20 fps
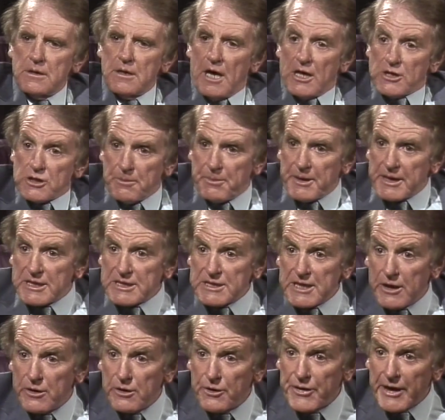And you better
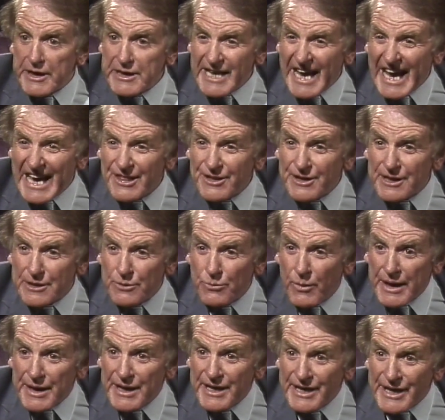start on that Catholic
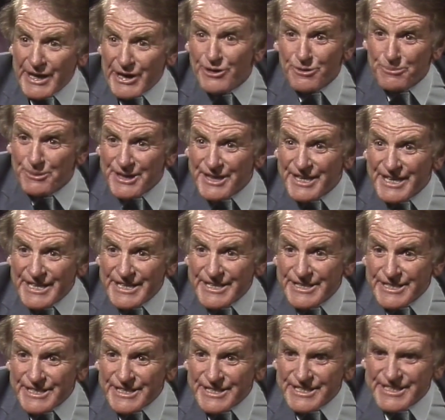one. He'll be the
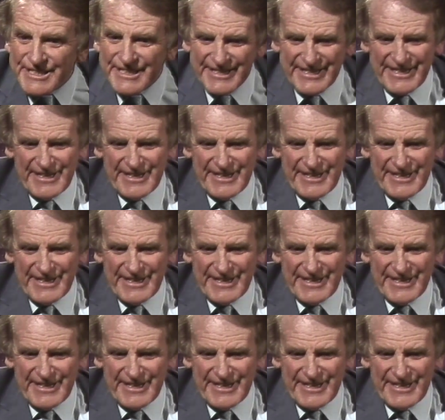easiest."